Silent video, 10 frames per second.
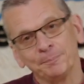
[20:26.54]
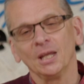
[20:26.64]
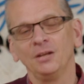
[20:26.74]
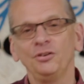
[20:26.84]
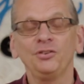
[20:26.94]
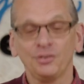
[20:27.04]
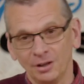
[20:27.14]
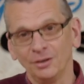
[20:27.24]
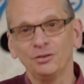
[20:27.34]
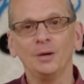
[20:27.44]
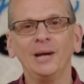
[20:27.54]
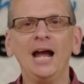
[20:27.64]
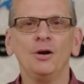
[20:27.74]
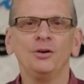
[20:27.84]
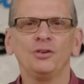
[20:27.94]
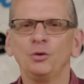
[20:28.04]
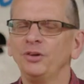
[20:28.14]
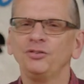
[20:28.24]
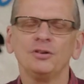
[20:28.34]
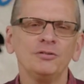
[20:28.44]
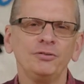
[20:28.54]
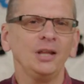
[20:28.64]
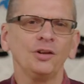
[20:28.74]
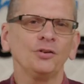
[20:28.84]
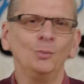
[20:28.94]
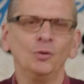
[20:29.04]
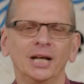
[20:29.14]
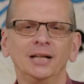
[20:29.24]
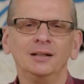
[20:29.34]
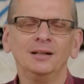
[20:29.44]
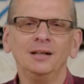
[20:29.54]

just throw it out as a question for you this morning.